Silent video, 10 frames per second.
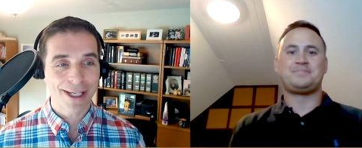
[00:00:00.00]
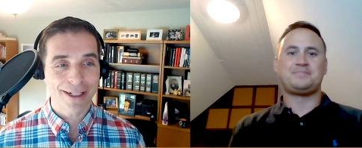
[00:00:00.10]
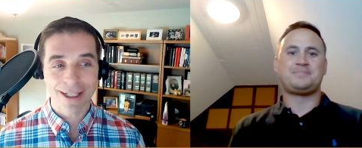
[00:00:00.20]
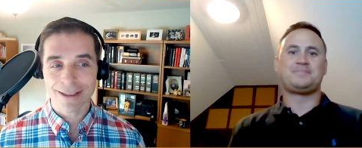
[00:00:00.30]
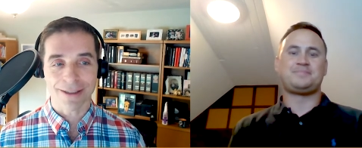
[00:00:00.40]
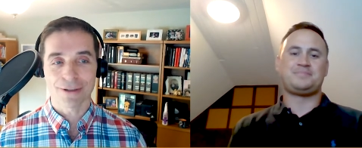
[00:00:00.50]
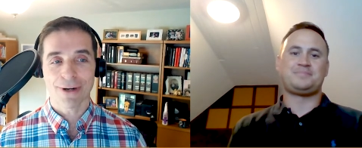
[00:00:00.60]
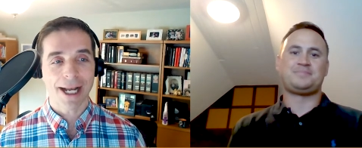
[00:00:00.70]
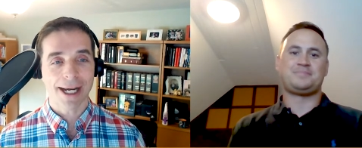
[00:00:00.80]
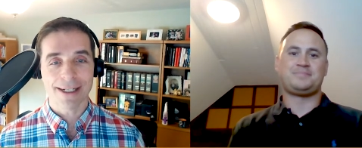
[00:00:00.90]
Speaker 1: you get an, that's a
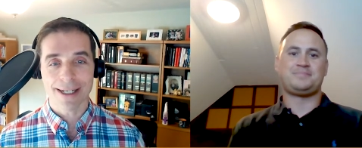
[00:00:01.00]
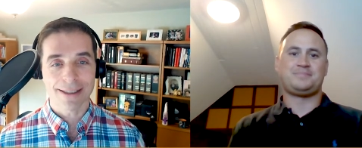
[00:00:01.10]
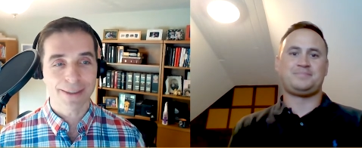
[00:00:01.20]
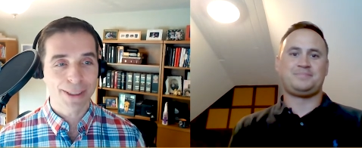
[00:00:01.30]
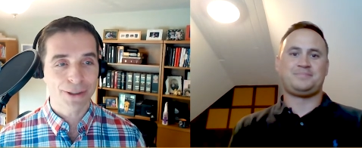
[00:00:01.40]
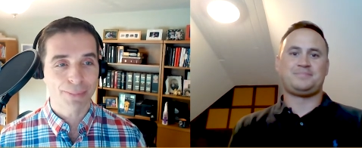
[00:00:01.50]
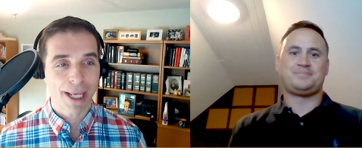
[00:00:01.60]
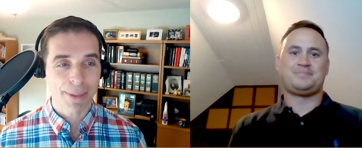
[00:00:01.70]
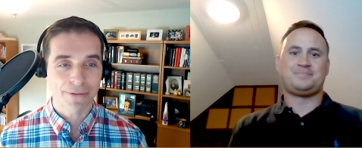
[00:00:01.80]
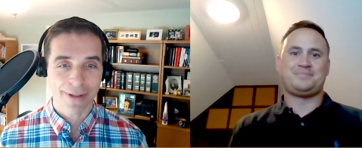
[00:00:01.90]
great idea. Somebody should
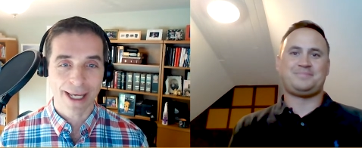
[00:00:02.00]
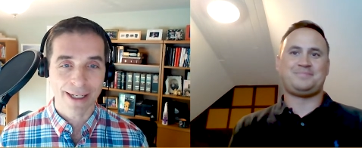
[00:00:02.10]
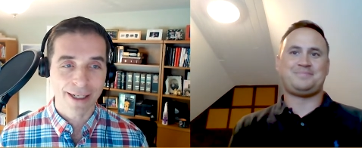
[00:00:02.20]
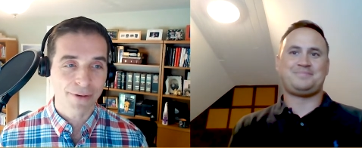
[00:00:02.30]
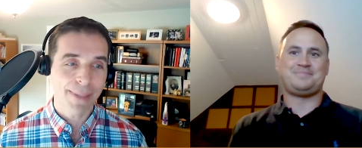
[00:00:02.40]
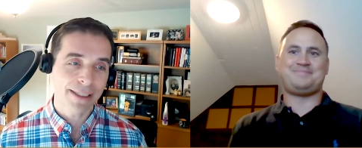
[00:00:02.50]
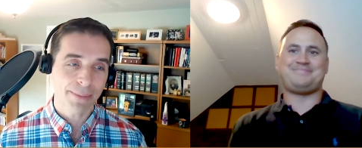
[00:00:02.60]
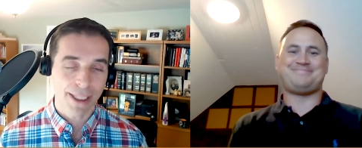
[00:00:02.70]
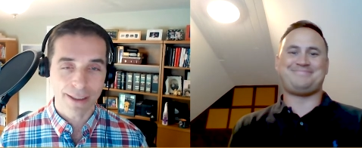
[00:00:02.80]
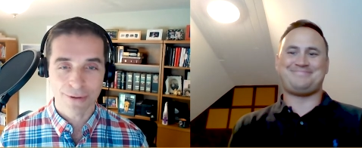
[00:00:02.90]
pay me for that if it makes
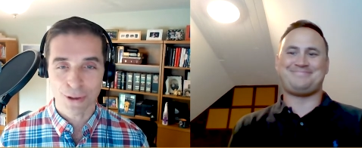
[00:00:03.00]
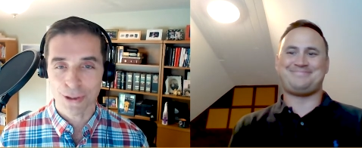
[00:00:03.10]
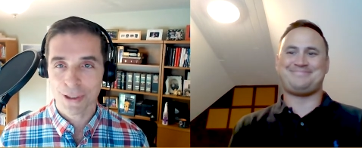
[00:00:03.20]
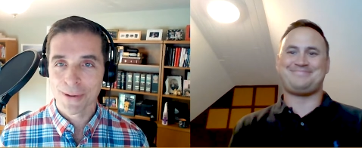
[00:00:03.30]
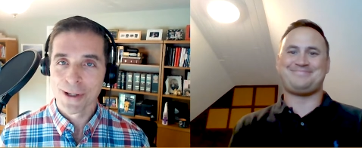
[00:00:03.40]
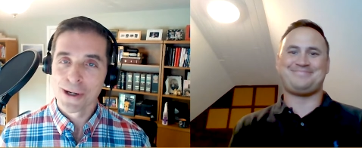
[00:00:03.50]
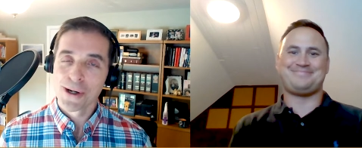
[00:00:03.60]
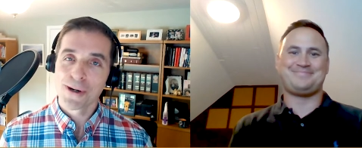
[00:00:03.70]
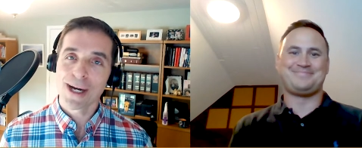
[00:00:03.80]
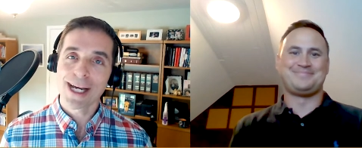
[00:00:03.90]
sense, of
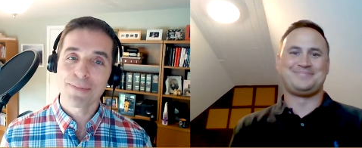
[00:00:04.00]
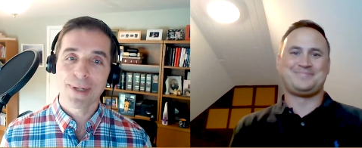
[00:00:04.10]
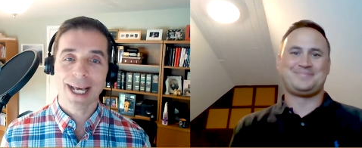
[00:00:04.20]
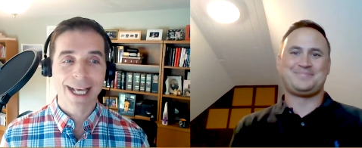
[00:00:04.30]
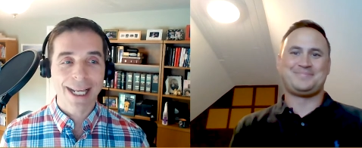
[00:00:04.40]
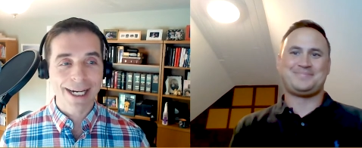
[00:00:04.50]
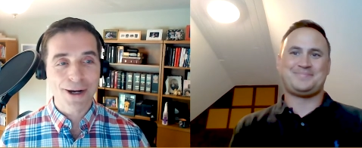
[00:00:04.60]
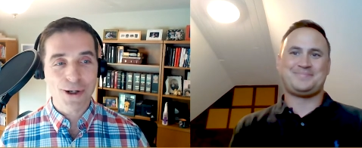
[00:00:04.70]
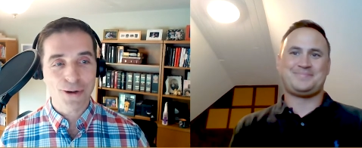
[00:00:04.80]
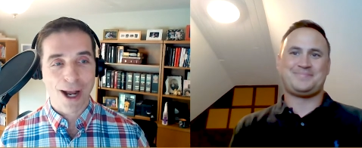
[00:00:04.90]
course. Right? But I get an
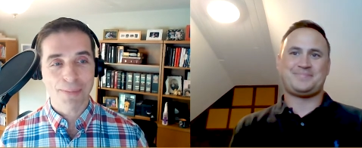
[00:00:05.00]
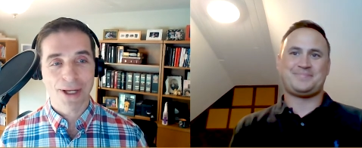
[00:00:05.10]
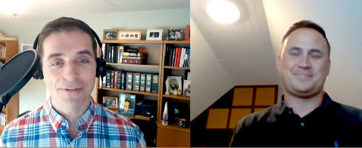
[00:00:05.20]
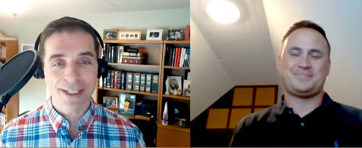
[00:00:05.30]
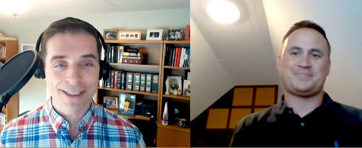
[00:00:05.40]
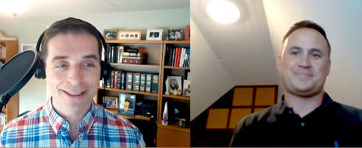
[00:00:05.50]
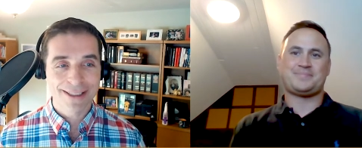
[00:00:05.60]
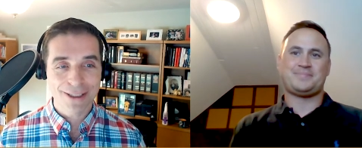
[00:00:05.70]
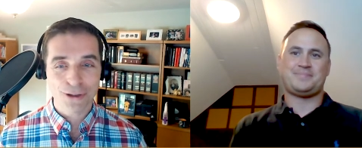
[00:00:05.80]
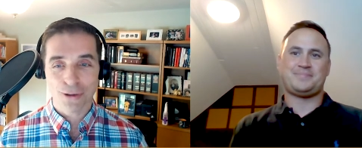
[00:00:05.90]
airdrop of his
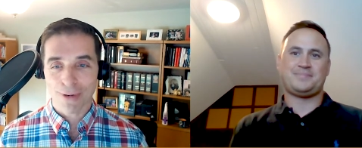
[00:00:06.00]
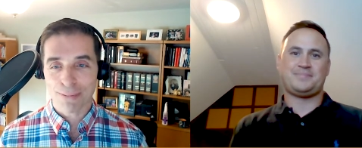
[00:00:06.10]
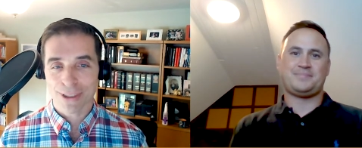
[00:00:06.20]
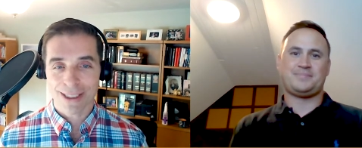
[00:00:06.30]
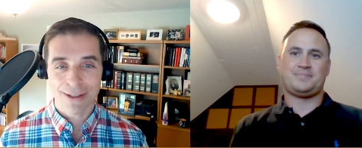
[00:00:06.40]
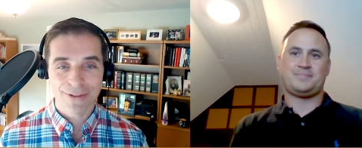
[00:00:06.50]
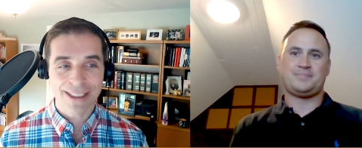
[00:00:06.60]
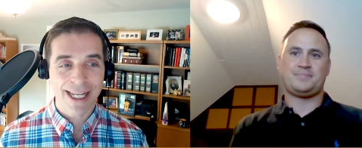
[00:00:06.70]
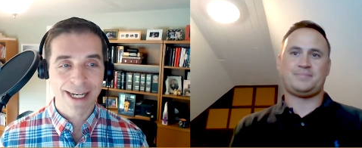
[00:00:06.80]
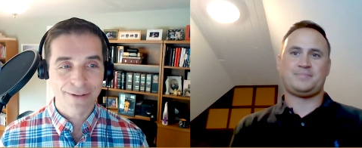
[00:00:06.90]

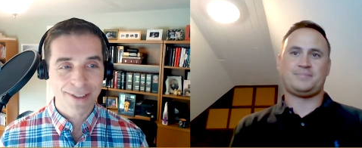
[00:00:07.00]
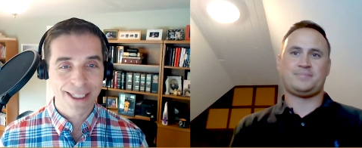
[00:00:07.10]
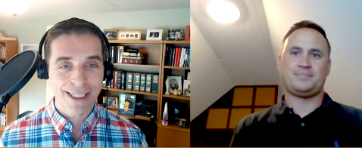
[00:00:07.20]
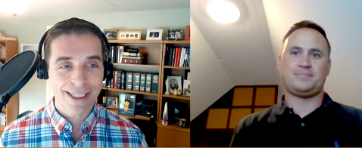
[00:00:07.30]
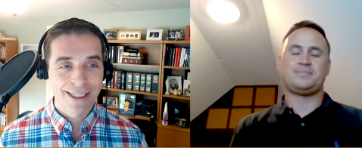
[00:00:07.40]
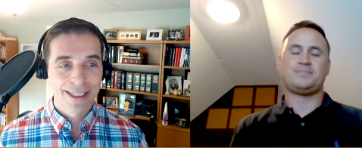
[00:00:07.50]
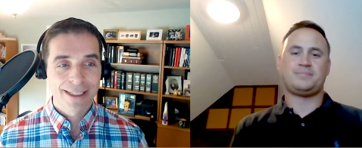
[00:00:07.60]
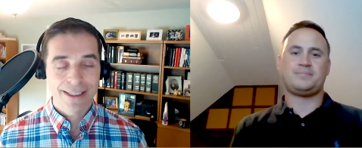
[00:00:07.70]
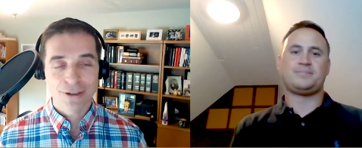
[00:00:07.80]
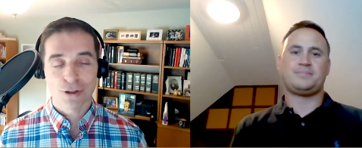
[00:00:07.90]
NFT
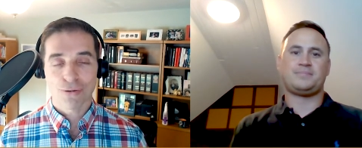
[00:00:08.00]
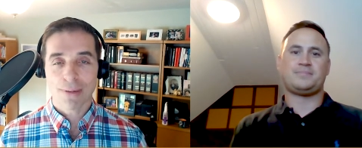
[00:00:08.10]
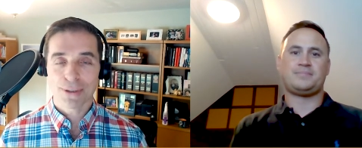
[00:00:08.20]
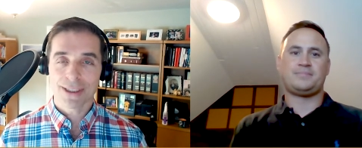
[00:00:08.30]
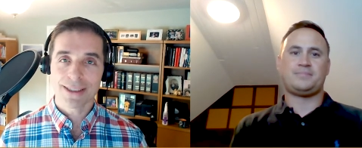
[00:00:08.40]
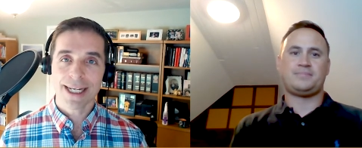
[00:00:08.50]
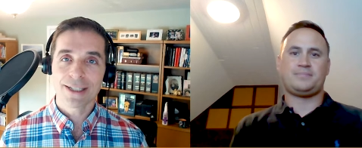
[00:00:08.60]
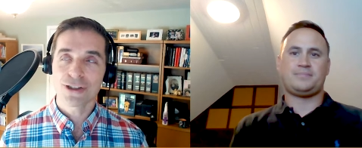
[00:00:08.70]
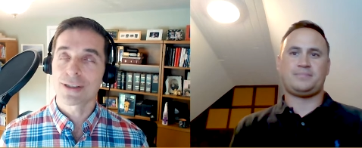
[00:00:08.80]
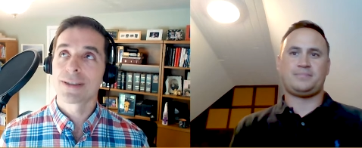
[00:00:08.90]
digital
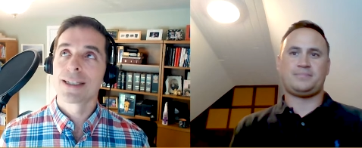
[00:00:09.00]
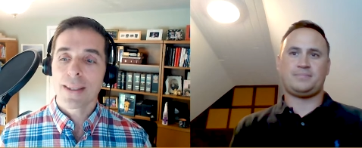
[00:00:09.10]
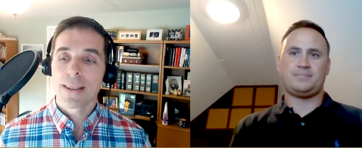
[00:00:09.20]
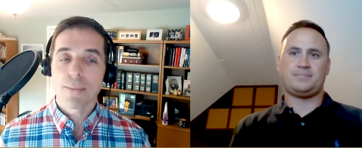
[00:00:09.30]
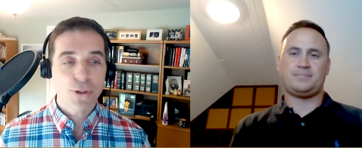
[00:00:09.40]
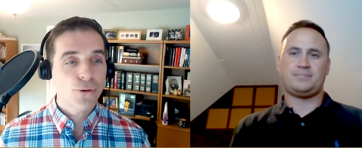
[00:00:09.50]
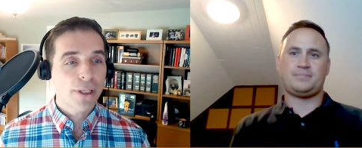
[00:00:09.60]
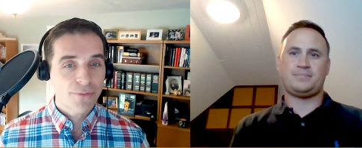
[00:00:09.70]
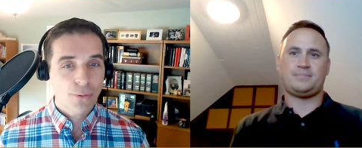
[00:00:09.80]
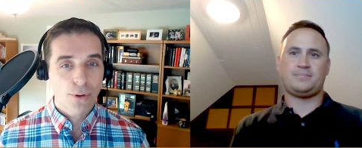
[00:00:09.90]
representation. Number
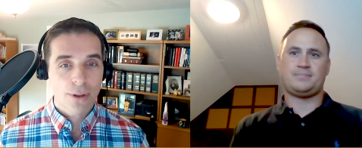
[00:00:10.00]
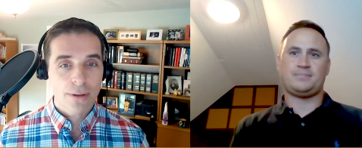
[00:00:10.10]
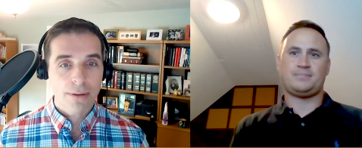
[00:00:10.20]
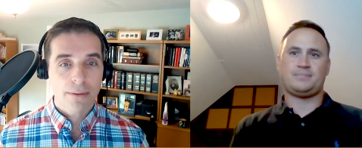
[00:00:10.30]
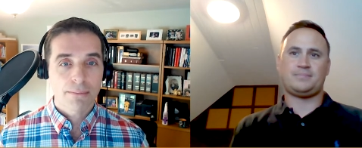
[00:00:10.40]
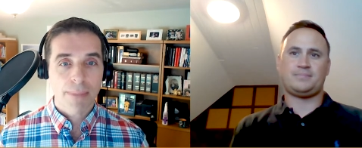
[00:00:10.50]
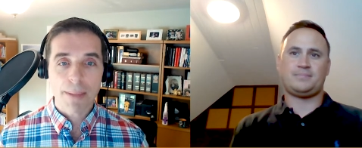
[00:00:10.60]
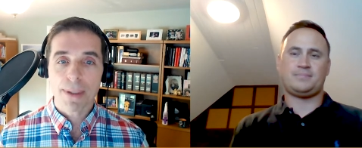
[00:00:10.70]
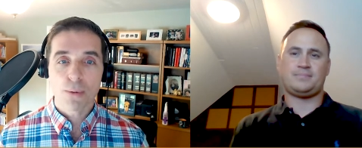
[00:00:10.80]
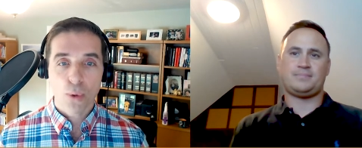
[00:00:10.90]
34
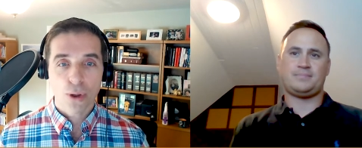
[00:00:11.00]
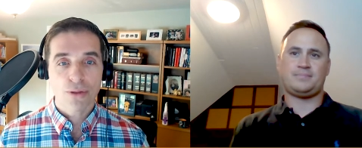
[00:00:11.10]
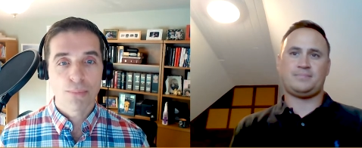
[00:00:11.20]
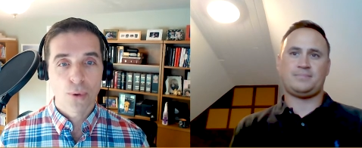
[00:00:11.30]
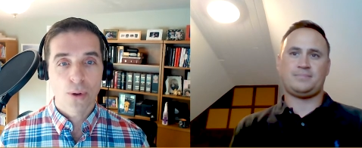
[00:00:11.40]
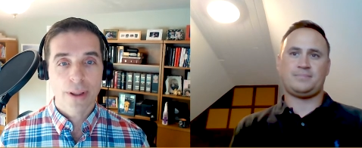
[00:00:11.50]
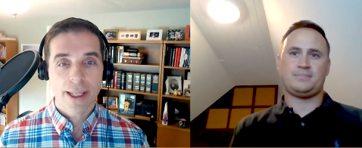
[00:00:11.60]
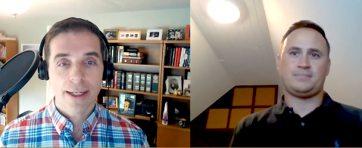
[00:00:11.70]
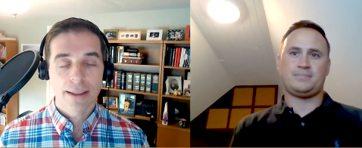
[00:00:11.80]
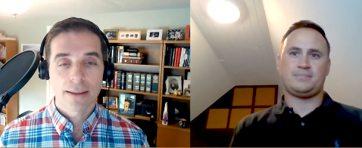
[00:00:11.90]
might be worth more
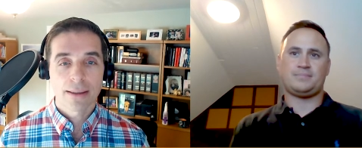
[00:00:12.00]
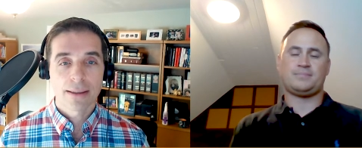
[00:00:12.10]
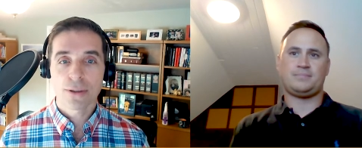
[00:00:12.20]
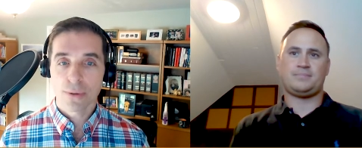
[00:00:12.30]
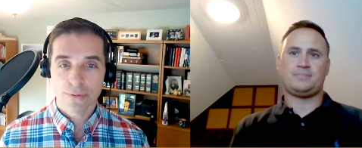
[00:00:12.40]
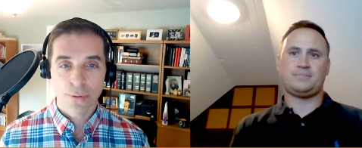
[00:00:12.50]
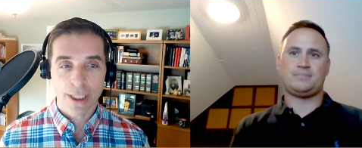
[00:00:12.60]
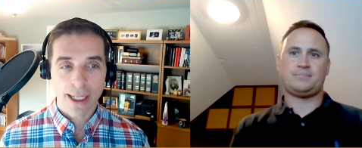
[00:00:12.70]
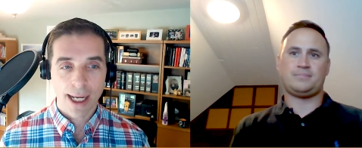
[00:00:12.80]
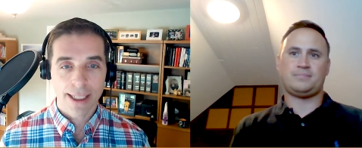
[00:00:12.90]
than
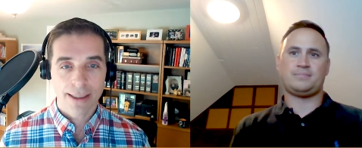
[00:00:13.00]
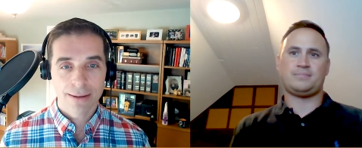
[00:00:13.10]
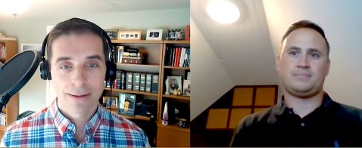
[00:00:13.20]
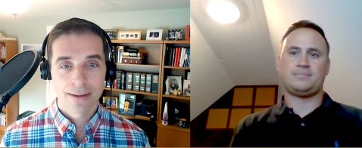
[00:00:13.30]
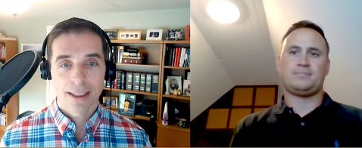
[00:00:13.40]
249.